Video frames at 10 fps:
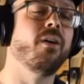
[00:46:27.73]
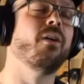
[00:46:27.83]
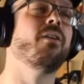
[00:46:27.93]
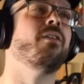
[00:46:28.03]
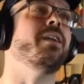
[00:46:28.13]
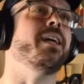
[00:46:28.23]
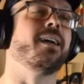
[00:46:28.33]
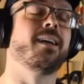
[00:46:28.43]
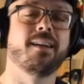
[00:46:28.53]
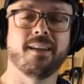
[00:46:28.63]
Oh,
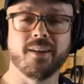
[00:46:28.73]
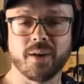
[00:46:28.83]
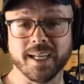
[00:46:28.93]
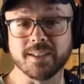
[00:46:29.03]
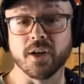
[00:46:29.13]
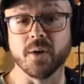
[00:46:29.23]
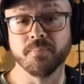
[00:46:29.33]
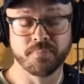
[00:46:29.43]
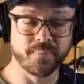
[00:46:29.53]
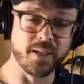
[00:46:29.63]
Nick. Okay, so
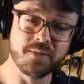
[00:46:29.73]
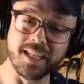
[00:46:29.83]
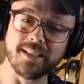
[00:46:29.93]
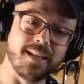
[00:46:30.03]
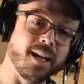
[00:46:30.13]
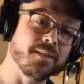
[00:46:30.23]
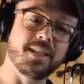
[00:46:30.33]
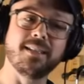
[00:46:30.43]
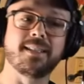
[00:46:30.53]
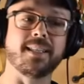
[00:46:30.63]
y'all have
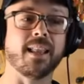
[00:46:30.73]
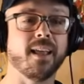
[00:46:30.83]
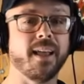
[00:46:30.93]
seen Stella,